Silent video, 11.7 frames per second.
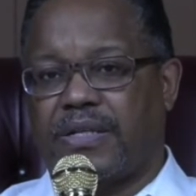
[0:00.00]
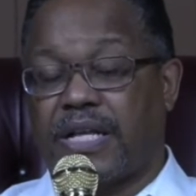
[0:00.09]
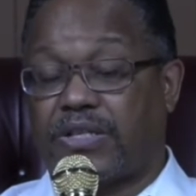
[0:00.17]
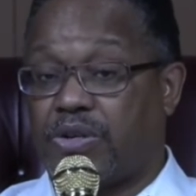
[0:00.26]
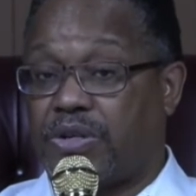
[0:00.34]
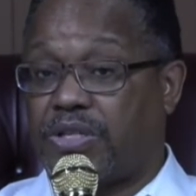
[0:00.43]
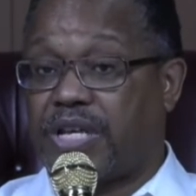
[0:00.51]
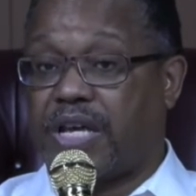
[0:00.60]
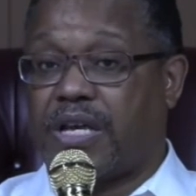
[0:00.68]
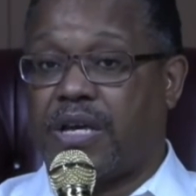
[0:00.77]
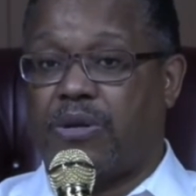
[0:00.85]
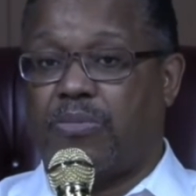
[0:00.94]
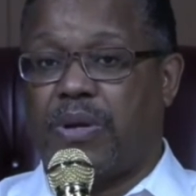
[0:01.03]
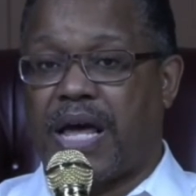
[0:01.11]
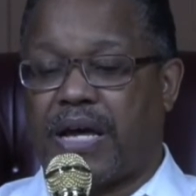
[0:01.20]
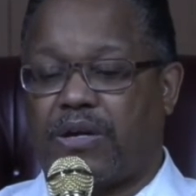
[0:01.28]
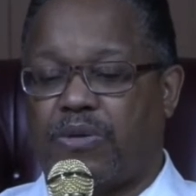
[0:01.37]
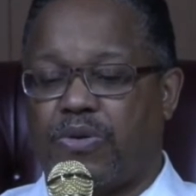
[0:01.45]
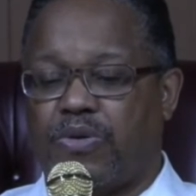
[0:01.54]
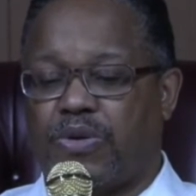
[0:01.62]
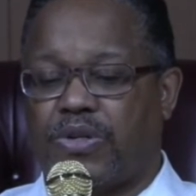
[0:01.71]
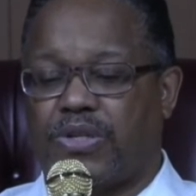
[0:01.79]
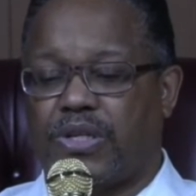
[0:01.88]
that's going to take care of the black
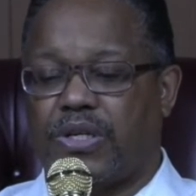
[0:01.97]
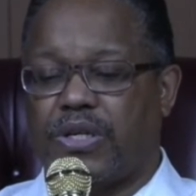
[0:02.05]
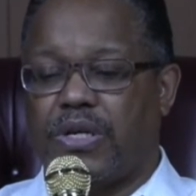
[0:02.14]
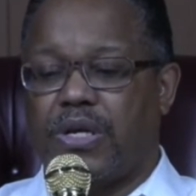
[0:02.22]
community.